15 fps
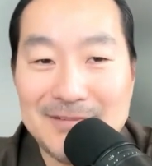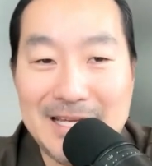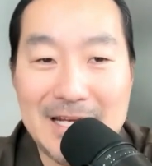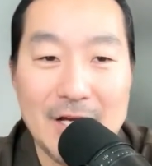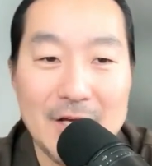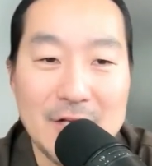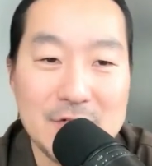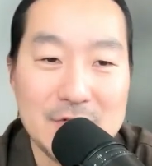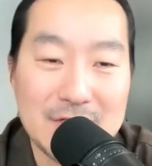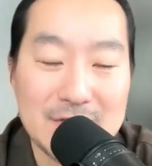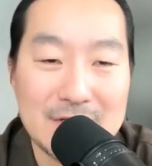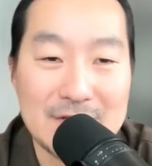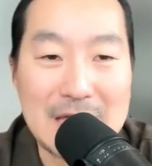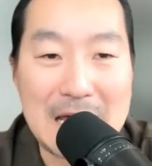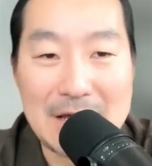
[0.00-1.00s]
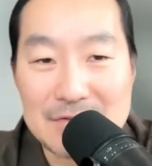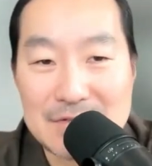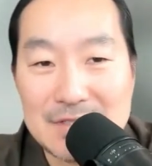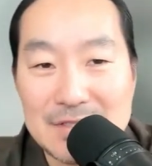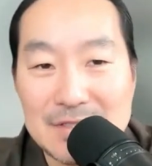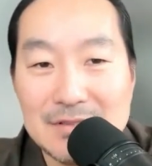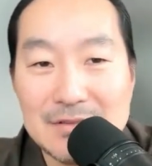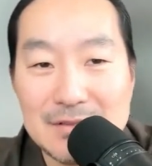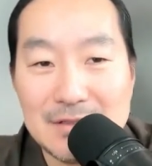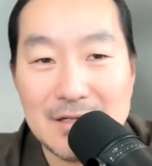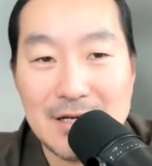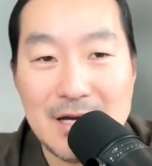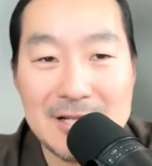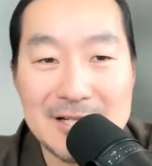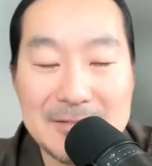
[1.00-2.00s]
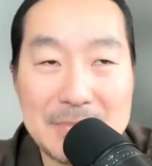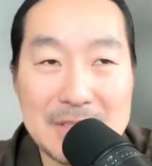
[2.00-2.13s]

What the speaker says: 800 to 1,000.